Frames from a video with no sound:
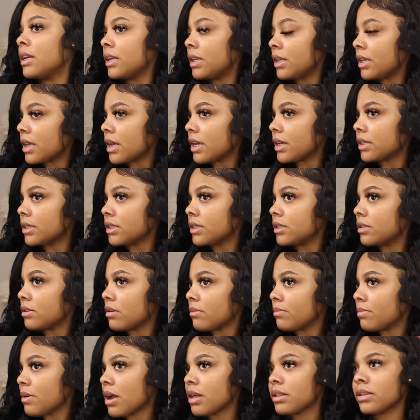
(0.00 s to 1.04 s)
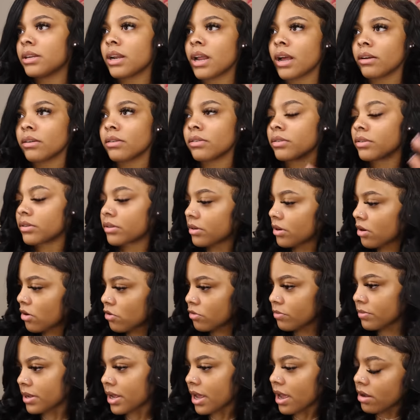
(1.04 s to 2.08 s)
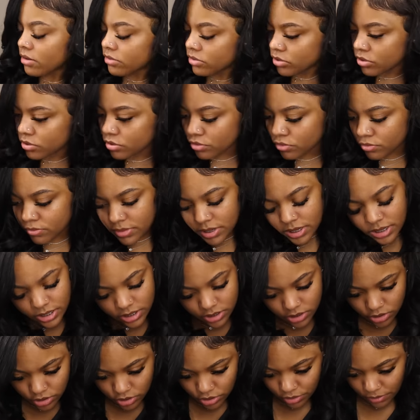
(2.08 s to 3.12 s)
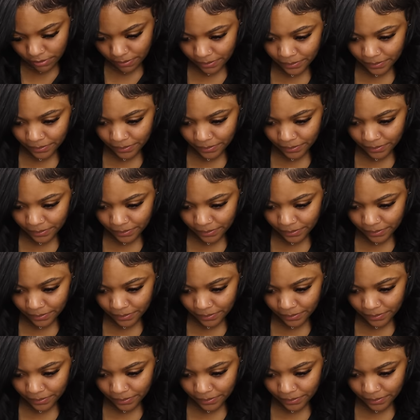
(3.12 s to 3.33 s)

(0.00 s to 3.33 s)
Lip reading: Yes. So I'm probably not going to comb it out too much.